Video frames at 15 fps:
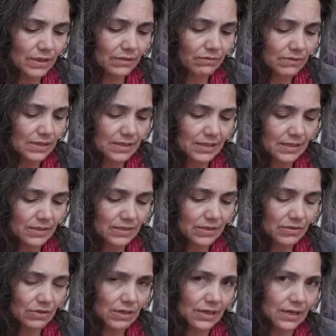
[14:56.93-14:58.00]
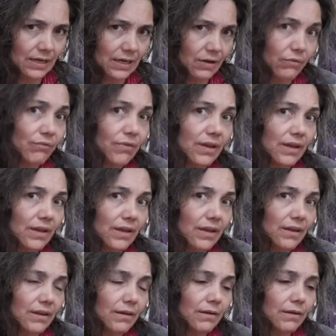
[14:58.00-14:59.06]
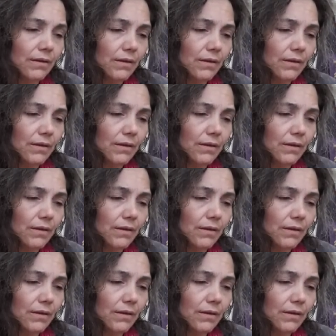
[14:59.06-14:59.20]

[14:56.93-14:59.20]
Otherwise, that's it's not a healthy